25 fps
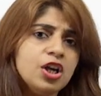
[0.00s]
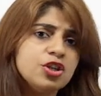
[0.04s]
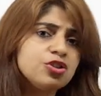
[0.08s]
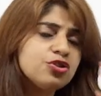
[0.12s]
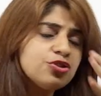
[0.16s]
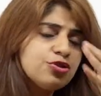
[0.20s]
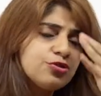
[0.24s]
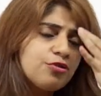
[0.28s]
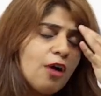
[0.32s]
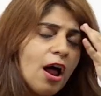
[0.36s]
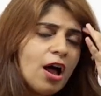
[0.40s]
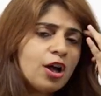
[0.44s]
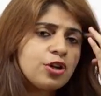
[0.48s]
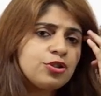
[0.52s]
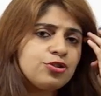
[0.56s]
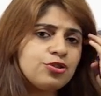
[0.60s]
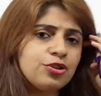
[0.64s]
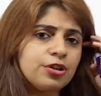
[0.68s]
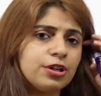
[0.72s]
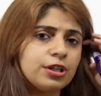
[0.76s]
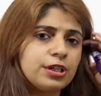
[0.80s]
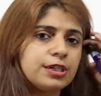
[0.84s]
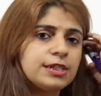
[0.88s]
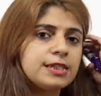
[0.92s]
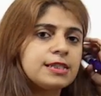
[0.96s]

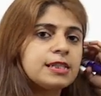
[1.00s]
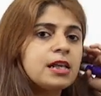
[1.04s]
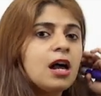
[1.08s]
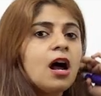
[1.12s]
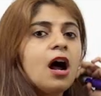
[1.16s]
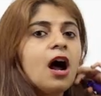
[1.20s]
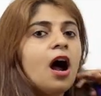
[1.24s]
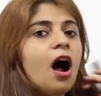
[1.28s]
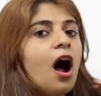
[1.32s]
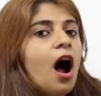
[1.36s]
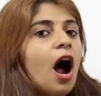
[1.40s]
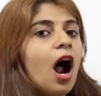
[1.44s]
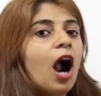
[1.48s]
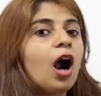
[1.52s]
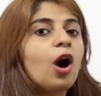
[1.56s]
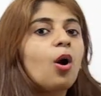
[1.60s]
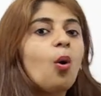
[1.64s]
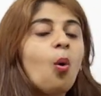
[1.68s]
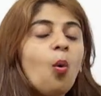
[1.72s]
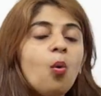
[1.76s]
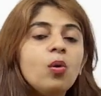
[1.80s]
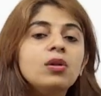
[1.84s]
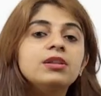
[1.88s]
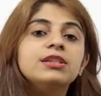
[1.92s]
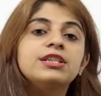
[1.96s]
structures
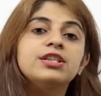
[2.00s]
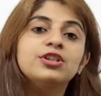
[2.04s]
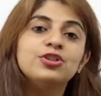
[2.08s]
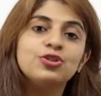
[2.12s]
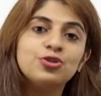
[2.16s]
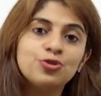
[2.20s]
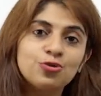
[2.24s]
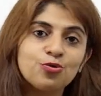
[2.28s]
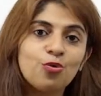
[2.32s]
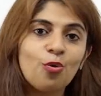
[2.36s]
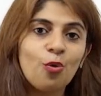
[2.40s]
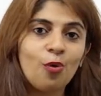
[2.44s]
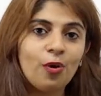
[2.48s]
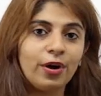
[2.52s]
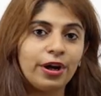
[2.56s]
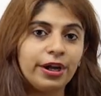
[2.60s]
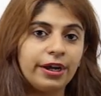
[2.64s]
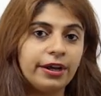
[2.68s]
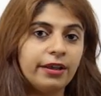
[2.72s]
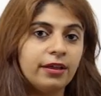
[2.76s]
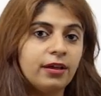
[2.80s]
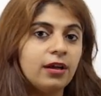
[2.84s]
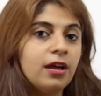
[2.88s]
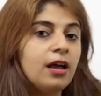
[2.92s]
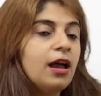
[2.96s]
are all
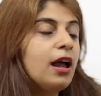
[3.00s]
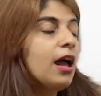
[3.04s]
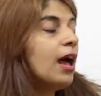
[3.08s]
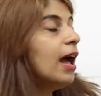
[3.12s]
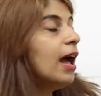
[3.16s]
destroyed,